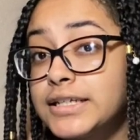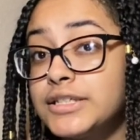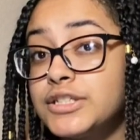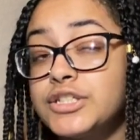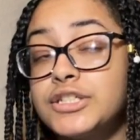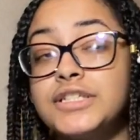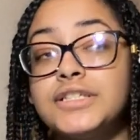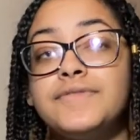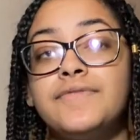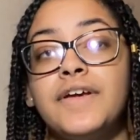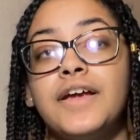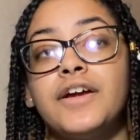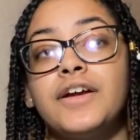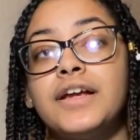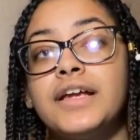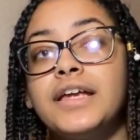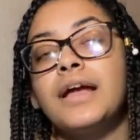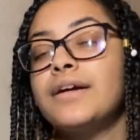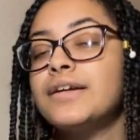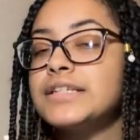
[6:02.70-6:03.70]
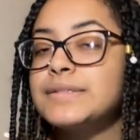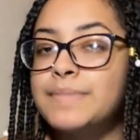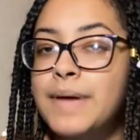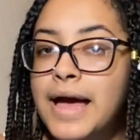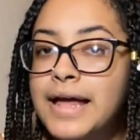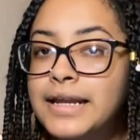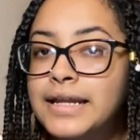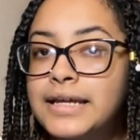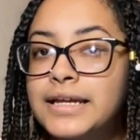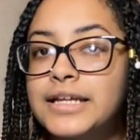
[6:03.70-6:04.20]
she's very
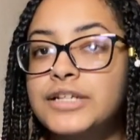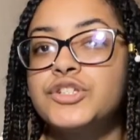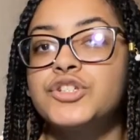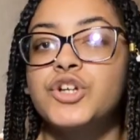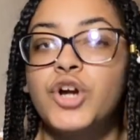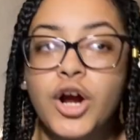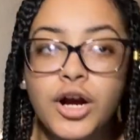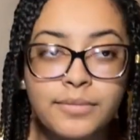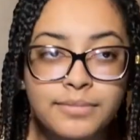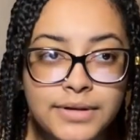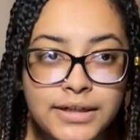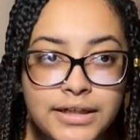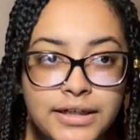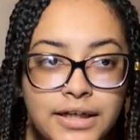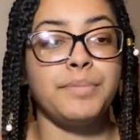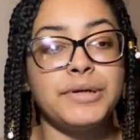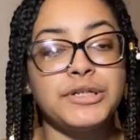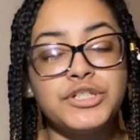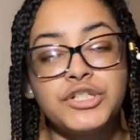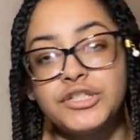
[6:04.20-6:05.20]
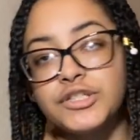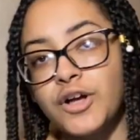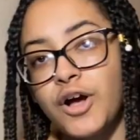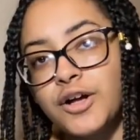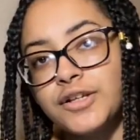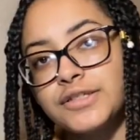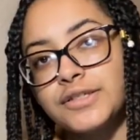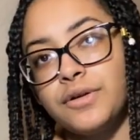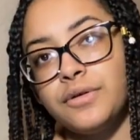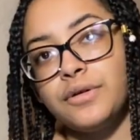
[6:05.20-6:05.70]
charismatic and charming, but she's
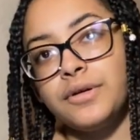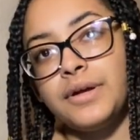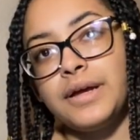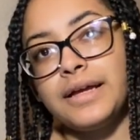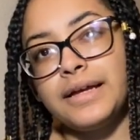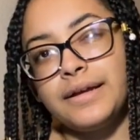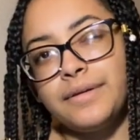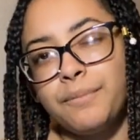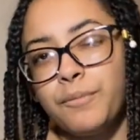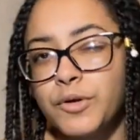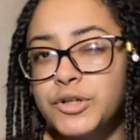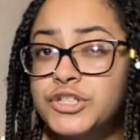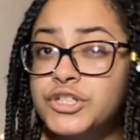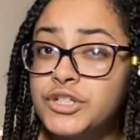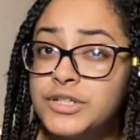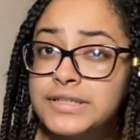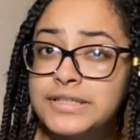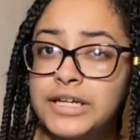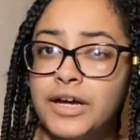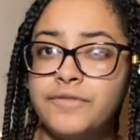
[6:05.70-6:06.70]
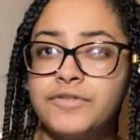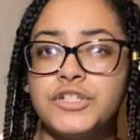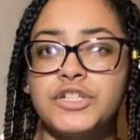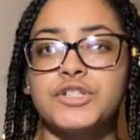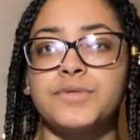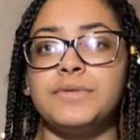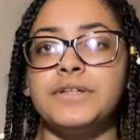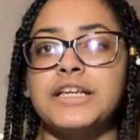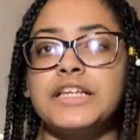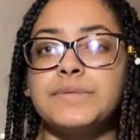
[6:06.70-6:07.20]
also more to herself. She
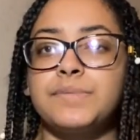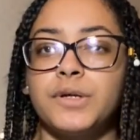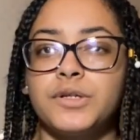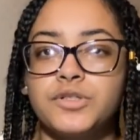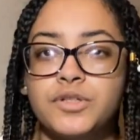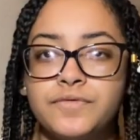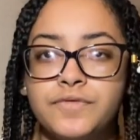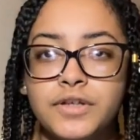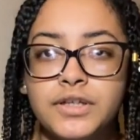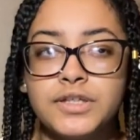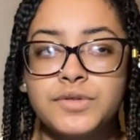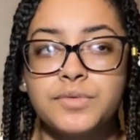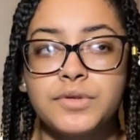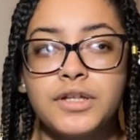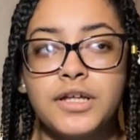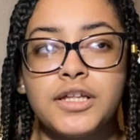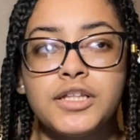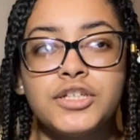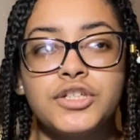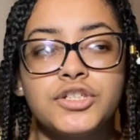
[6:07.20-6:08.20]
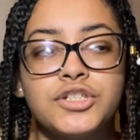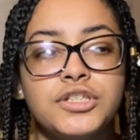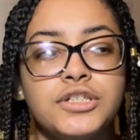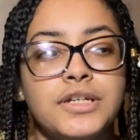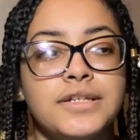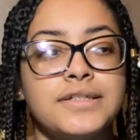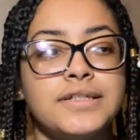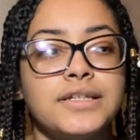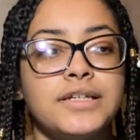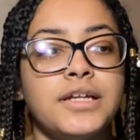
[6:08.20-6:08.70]
doesn't really express her feelings with others. She
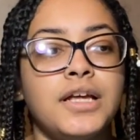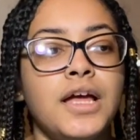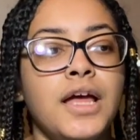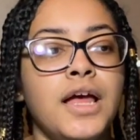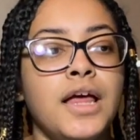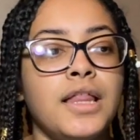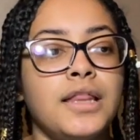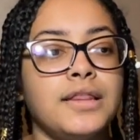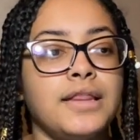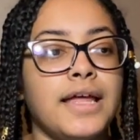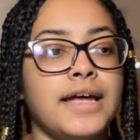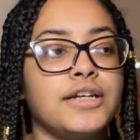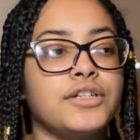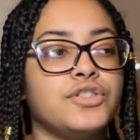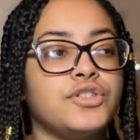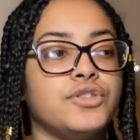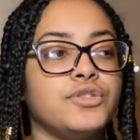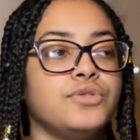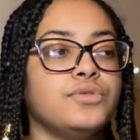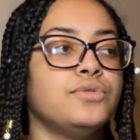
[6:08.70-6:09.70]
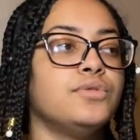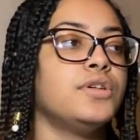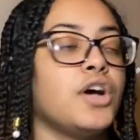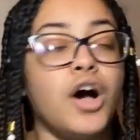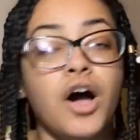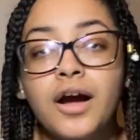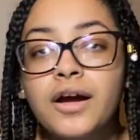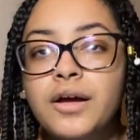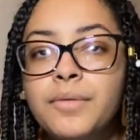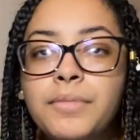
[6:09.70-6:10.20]
doesn't like to
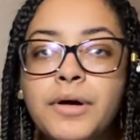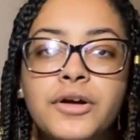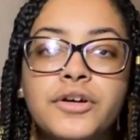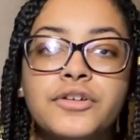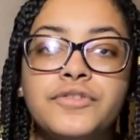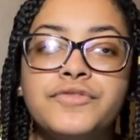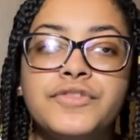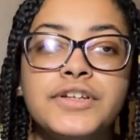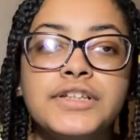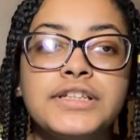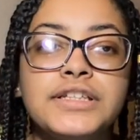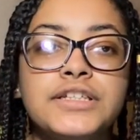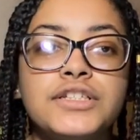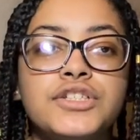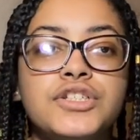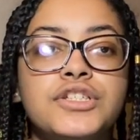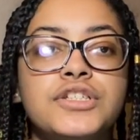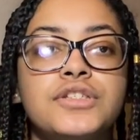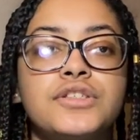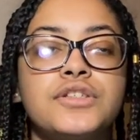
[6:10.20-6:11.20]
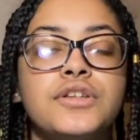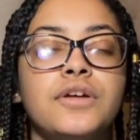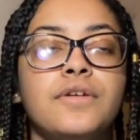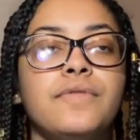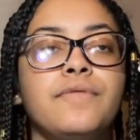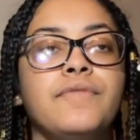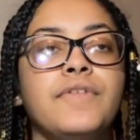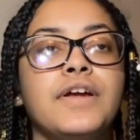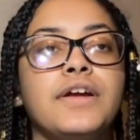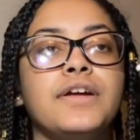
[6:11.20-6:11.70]
talk about her feelings. She's
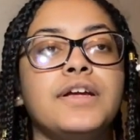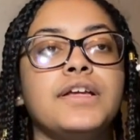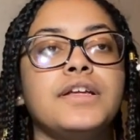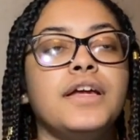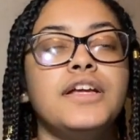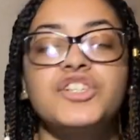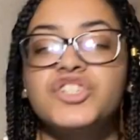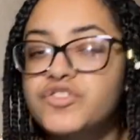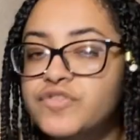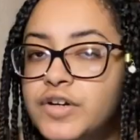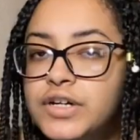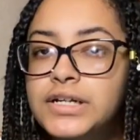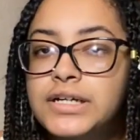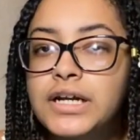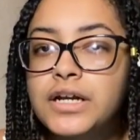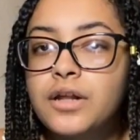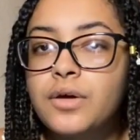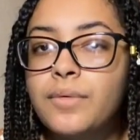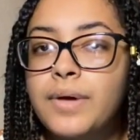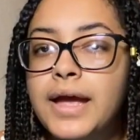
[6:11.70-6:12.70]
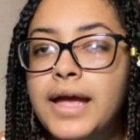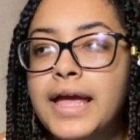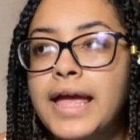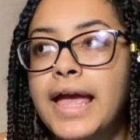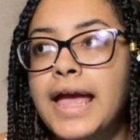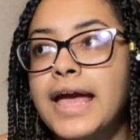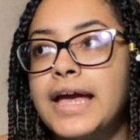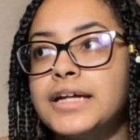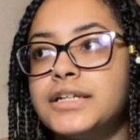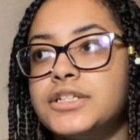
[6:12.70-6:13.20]
very introverted in a way,
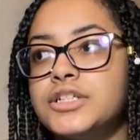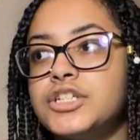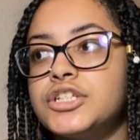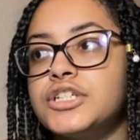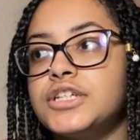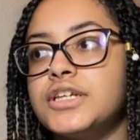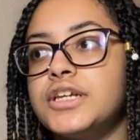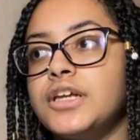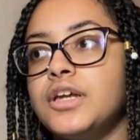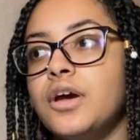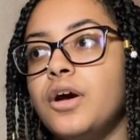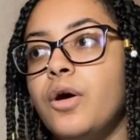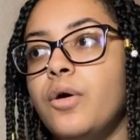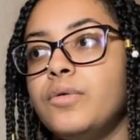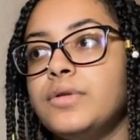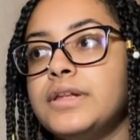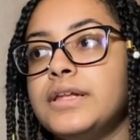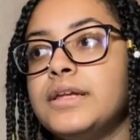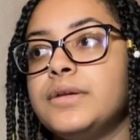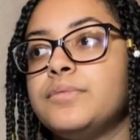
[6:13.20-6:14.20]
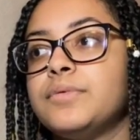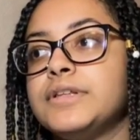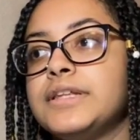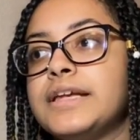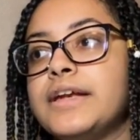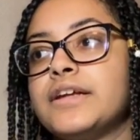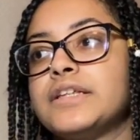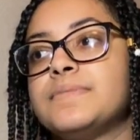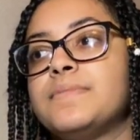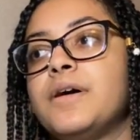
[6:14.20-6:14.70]
and she only really
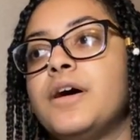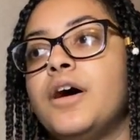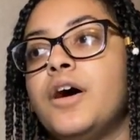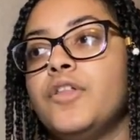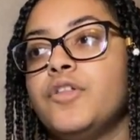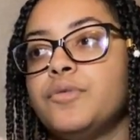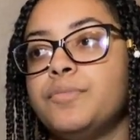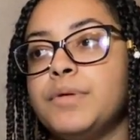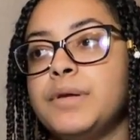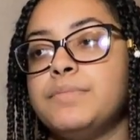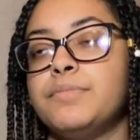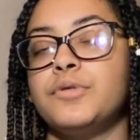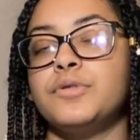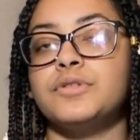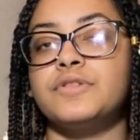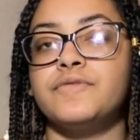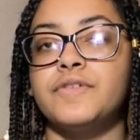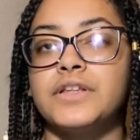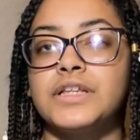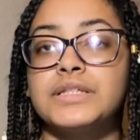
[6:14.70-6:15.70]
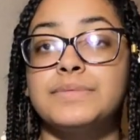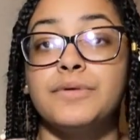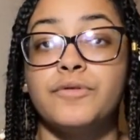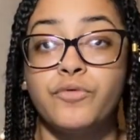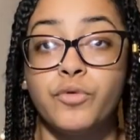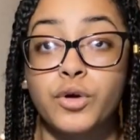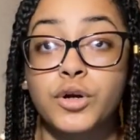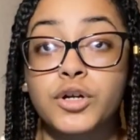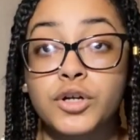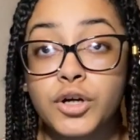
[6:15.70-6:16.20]
cares about other people's feelings
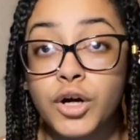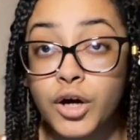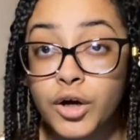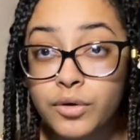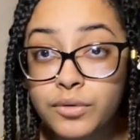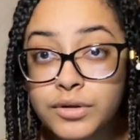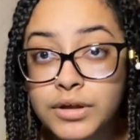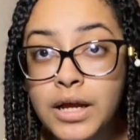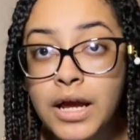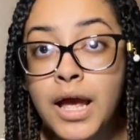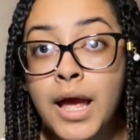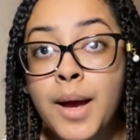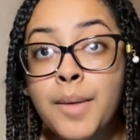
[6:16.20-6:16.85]
before her own.